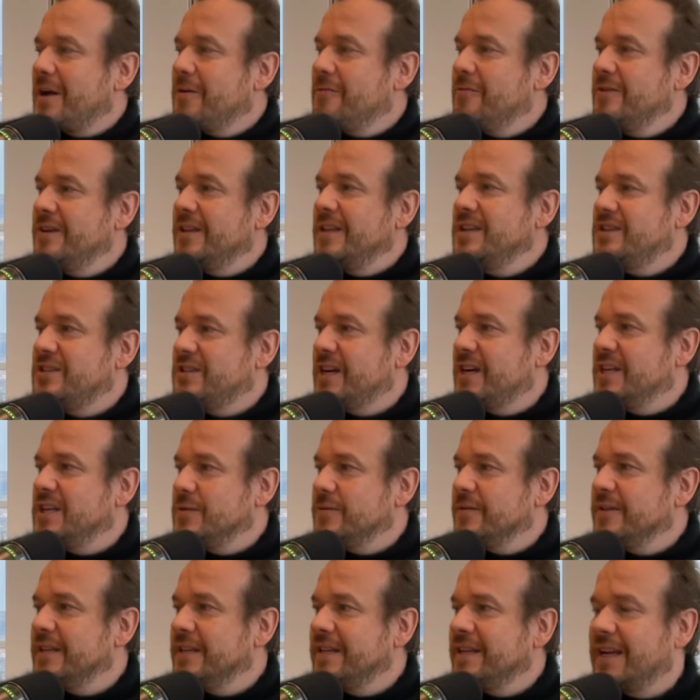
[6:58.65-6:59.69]
really
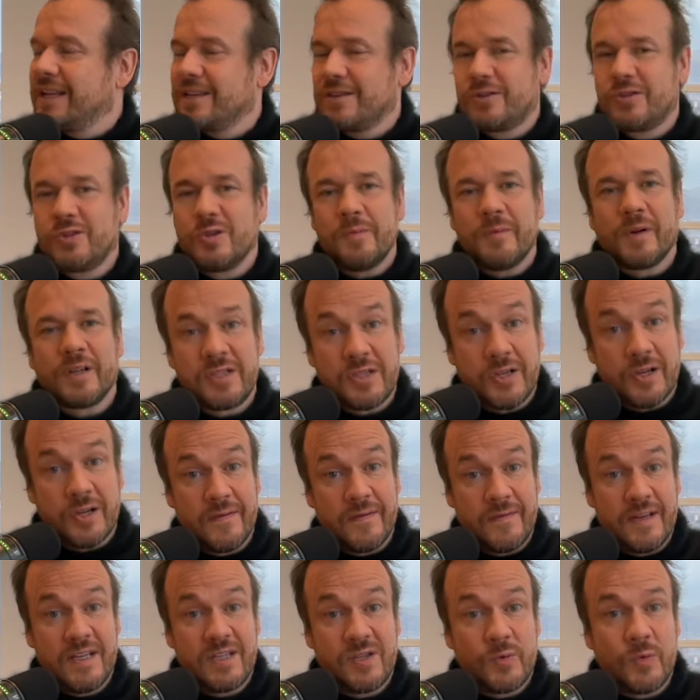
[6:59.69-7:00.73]
genuinely get so much
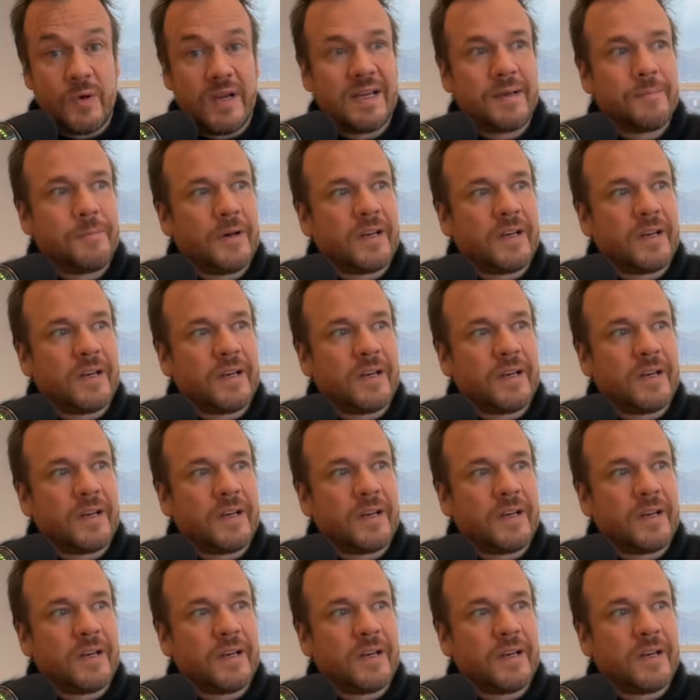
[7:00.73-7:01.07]
each week.